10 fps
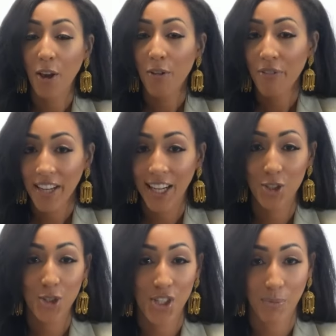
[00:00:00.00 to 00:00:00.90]

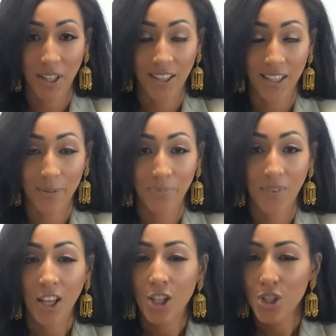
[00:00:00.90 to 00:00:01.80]
Financial stability.
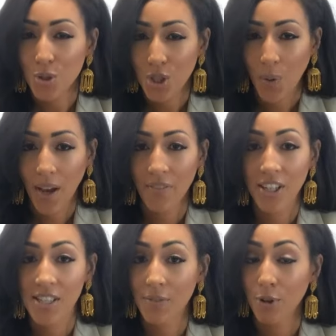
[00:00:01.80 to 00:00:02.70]
So show
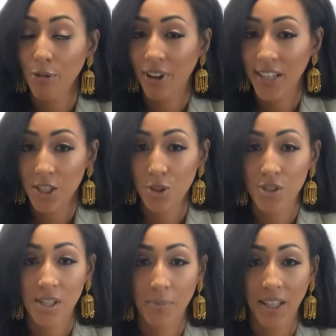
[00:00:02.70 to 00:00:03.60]
evidence of your financial
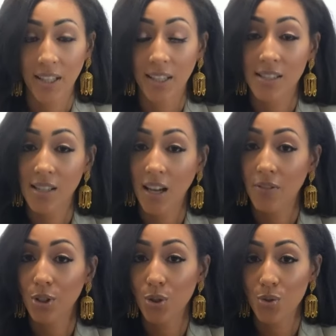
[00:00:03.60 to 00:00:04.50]
stability to
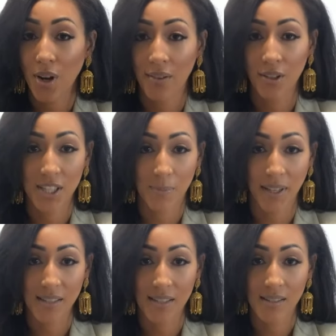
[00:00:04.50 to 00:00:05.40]
cover your travel
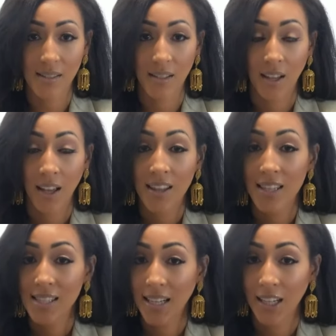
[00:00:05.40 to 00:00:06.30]
expenses.
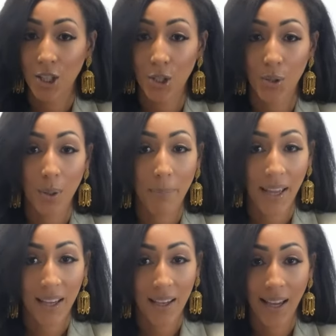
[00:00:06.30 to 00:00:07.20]
This can include
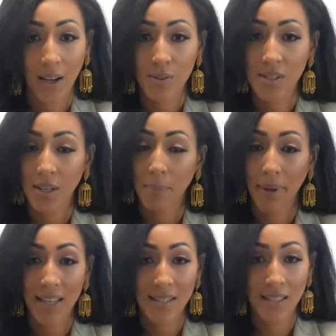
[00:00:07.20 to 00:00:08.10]
bank accounts,
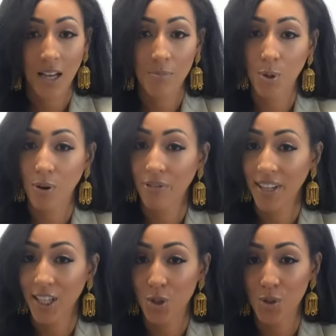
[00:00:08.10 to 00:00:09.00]
pay stubs, or
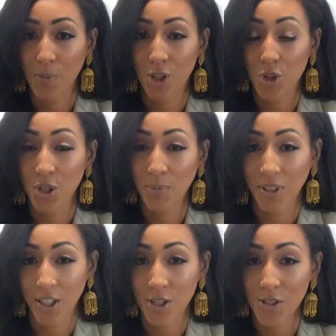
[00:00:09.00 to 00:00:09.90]
financial sponsorship
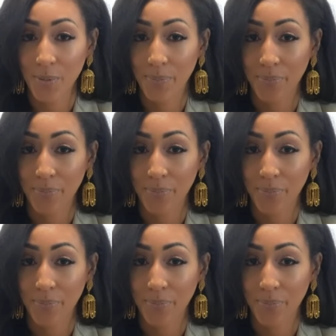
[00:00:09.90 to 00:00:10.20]
letters.